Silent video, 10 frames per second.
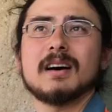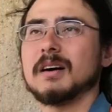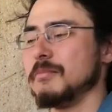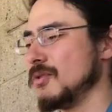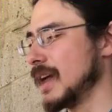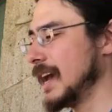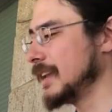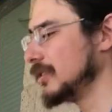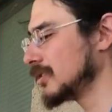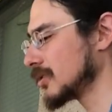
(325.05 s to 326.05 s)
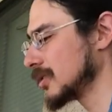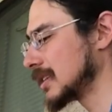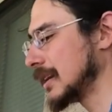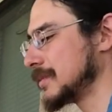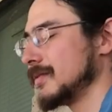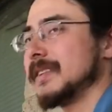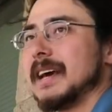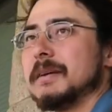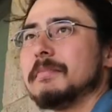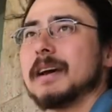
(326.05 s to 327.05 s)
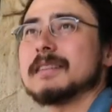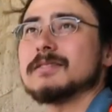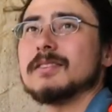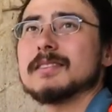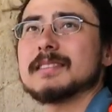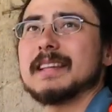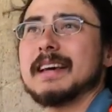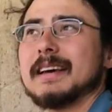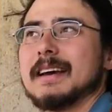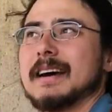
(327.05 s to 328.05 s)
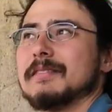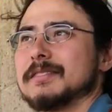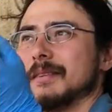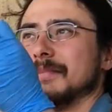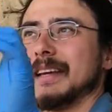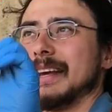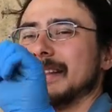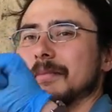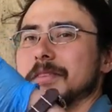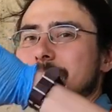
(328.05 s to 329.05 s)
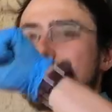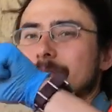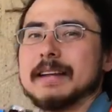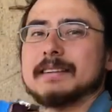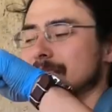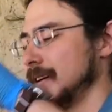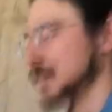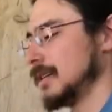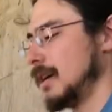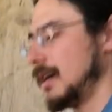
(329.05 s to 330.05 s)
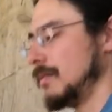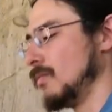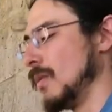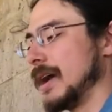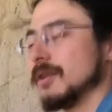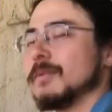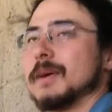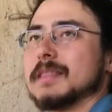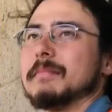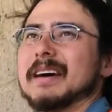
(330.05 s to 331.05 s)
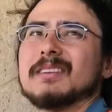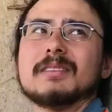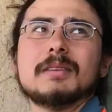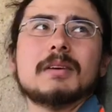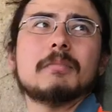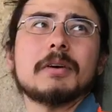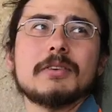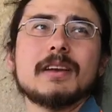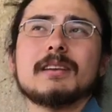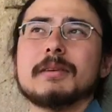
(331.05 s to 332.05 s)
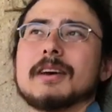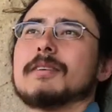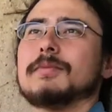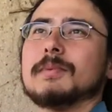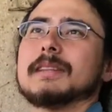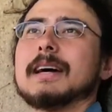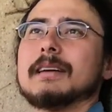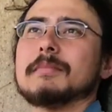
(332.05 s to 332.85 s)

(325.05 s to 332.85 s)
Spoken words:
You can use certain types of tape as long as they have something in them to prevent wear with the metal, but you need to be careful with that.